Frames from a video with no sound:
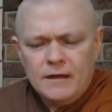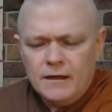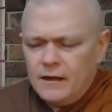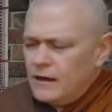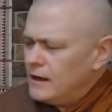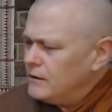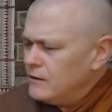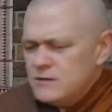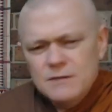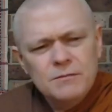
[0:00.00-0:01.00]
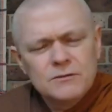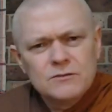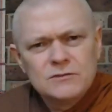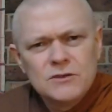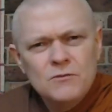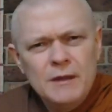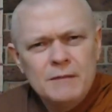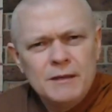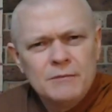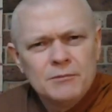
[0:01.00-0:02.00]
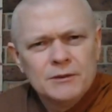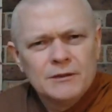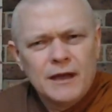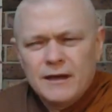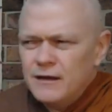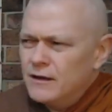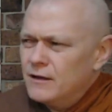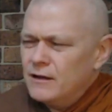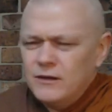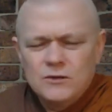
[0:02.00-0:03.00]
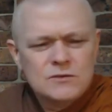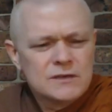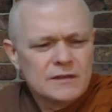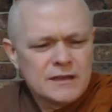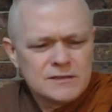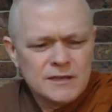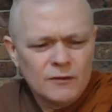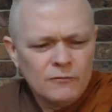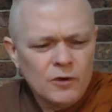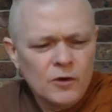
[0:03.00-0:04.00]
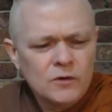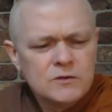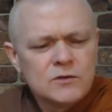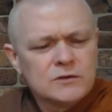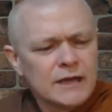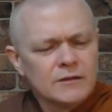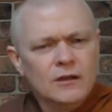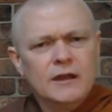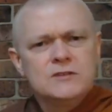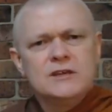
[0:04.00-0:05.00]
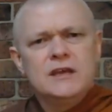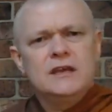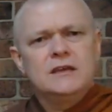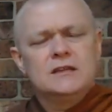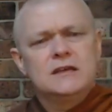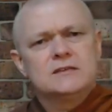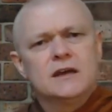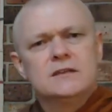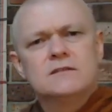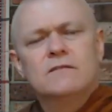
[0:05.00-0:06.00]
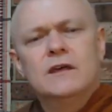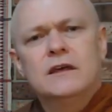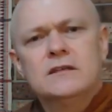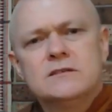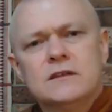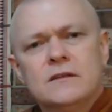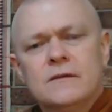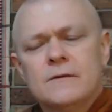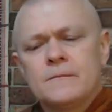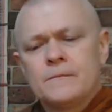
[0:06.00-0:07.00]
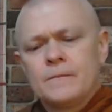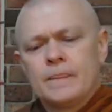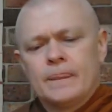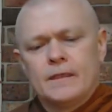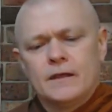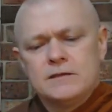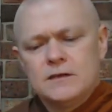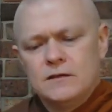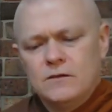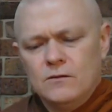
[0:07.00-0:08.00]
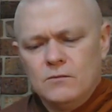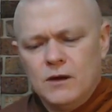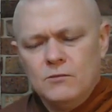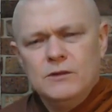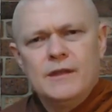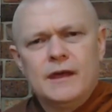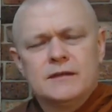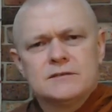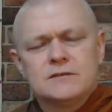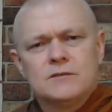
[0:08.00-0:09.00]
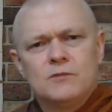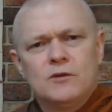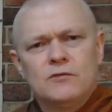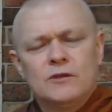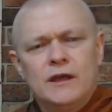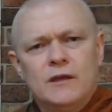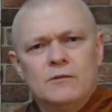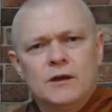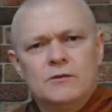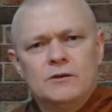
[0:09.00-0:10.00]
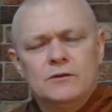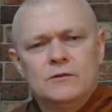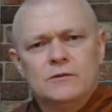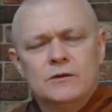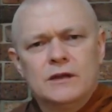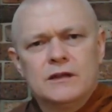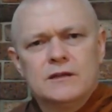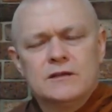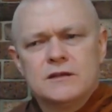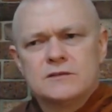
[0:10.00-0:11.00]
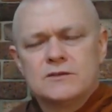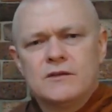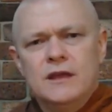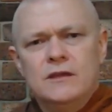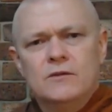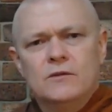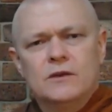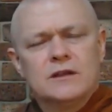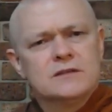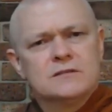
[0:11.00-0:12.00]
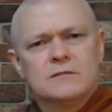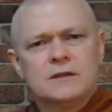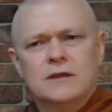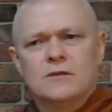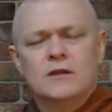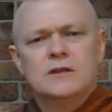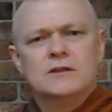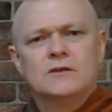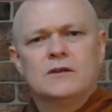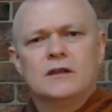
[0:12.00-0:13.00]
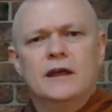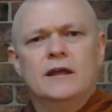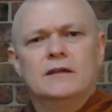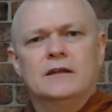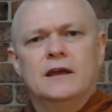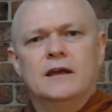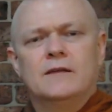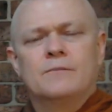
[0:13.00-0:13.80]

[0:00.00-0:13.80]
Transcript: I don't see too many people like using like cell phones or technology and these kinds of things. And he said, no, why would they? It's such a beautiful day. Why would you look at a screen or look at some technology on a day like today?